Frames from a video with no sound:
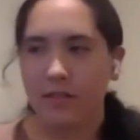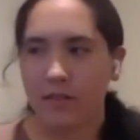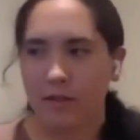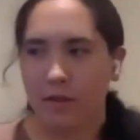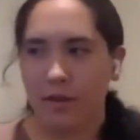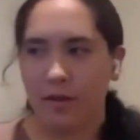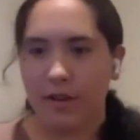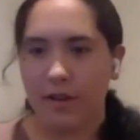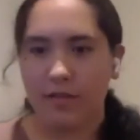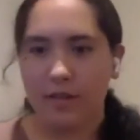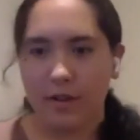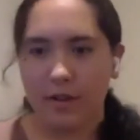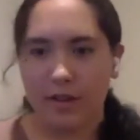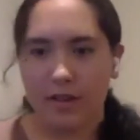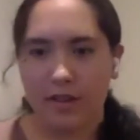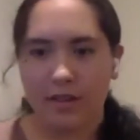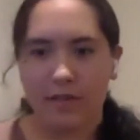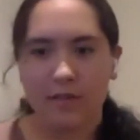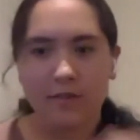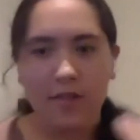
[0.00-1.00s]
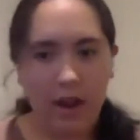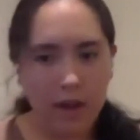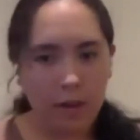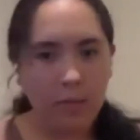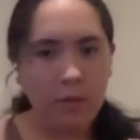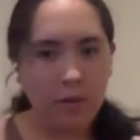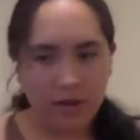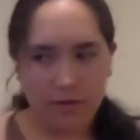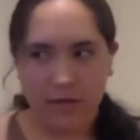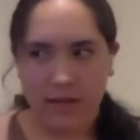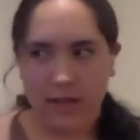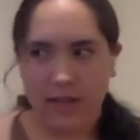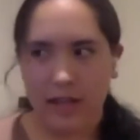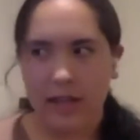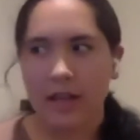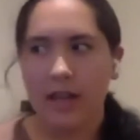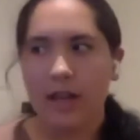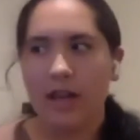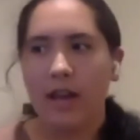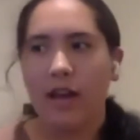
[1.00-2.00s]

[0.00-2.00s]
So if you could just very briefly